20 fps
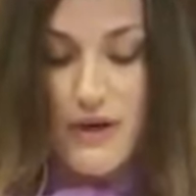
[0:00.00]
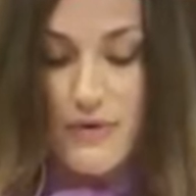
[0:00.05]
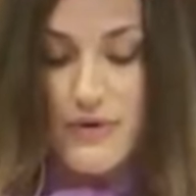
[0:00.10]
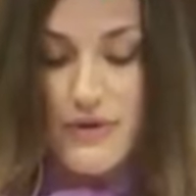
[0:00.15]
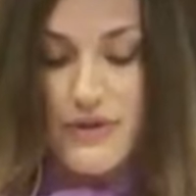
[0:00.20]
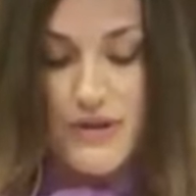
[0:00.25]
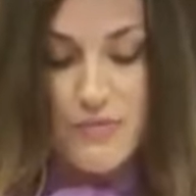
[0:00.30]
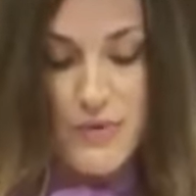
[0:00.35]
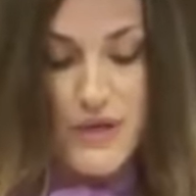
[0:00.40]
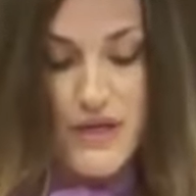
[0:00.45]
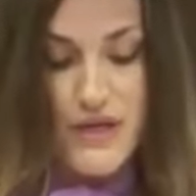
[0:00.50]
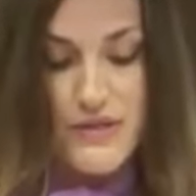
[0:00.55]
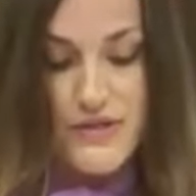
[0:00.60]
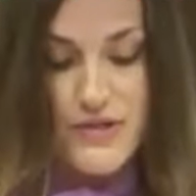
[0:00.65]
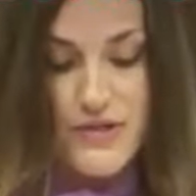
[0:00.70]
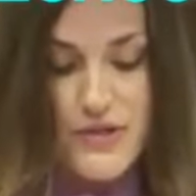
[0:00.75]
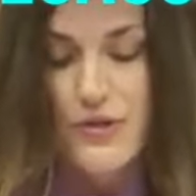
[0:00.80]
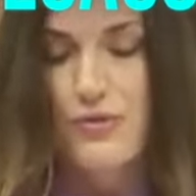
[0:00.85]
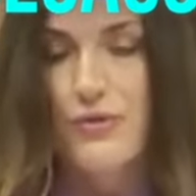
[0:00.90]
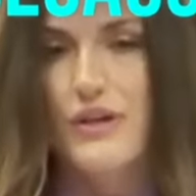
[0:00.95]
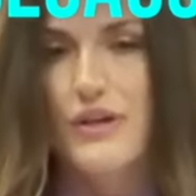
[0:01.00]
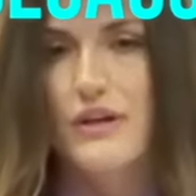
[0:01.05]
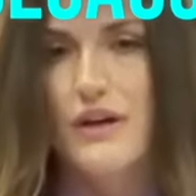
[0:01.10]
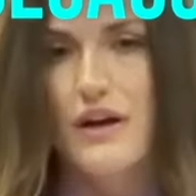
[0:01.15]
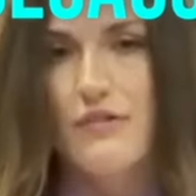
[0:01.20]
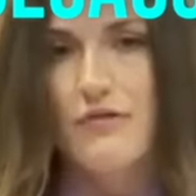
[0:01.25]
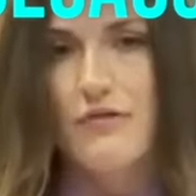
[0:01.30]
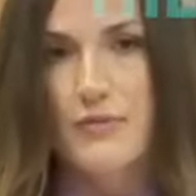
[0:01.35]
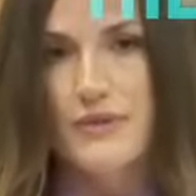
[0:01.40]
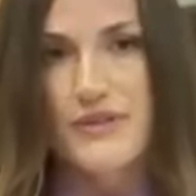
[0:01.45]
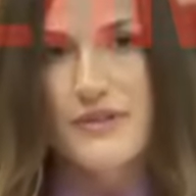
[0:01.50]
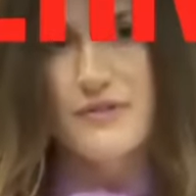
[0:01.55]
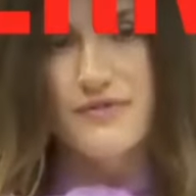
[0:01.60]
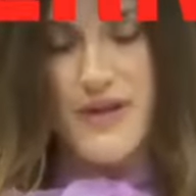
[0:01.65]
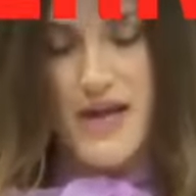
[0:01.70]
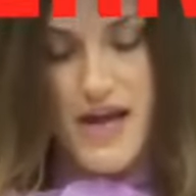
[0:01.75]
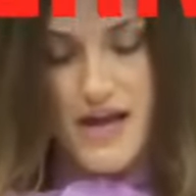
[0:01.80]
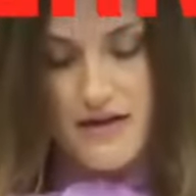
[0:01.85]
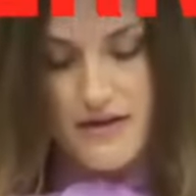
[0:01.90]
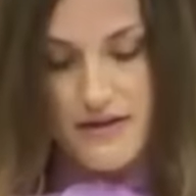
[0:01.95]
to get away with it because you, the
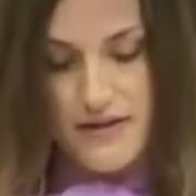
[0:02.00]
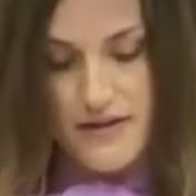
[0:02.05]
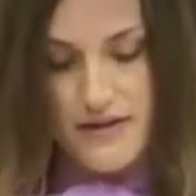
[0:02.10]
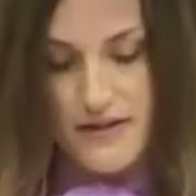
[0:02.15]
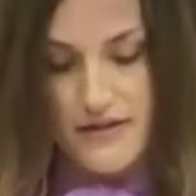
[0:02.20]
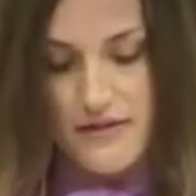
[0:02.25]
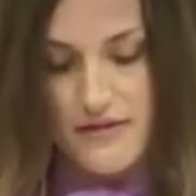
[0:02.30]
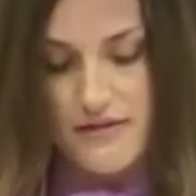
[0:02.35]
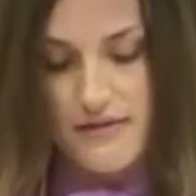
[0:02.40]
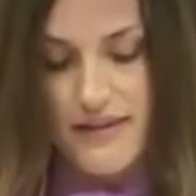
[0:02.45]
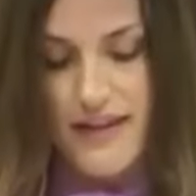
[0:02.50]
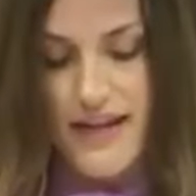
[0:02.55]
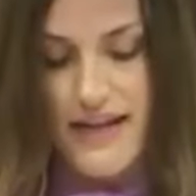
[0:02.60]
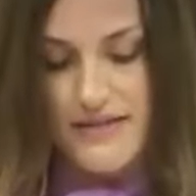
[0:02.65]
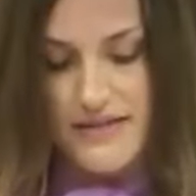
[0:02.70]
government of Canada,